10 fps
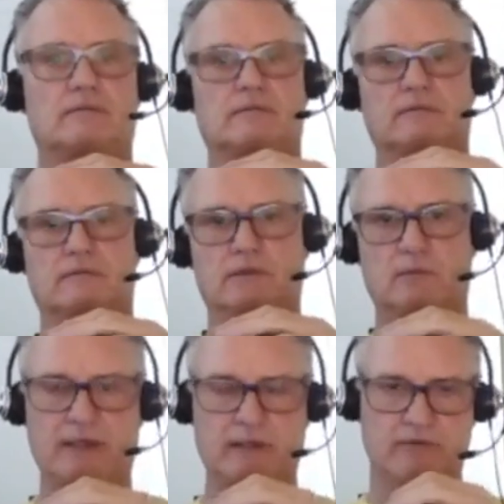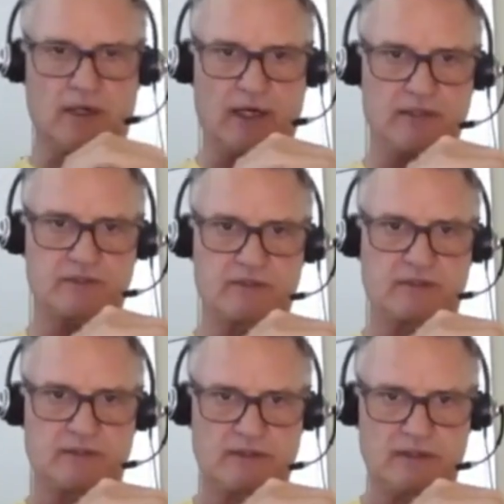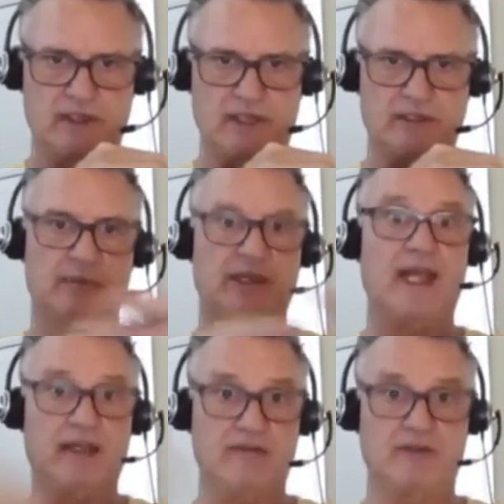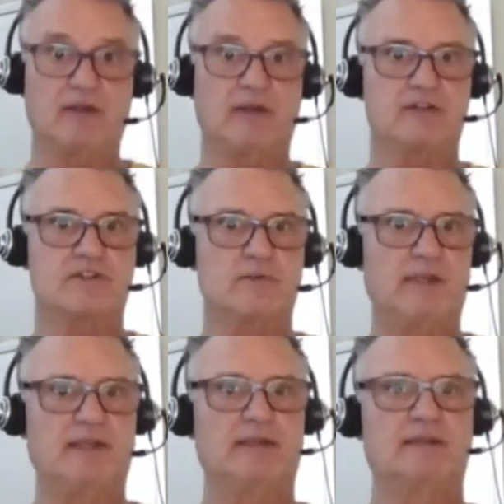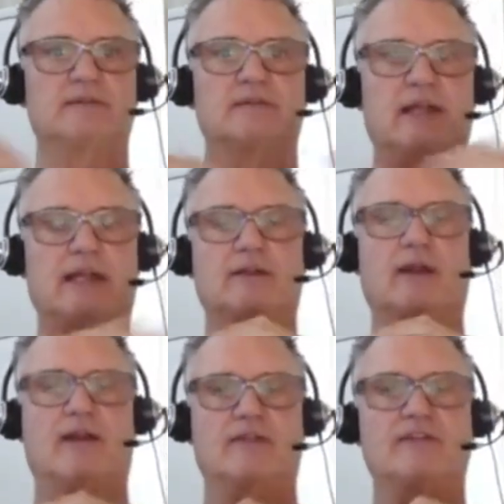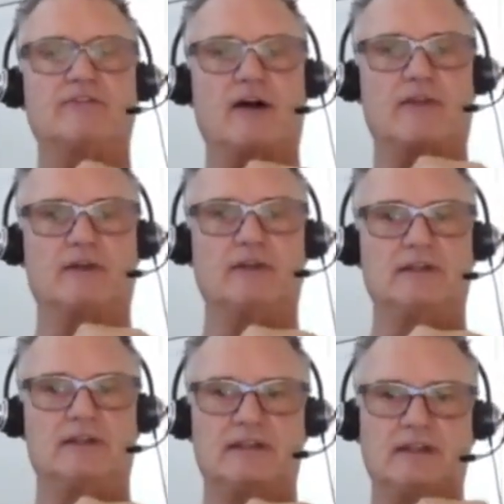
the mind of Christ, and your behavior is to be like your Heavenly Father, and you're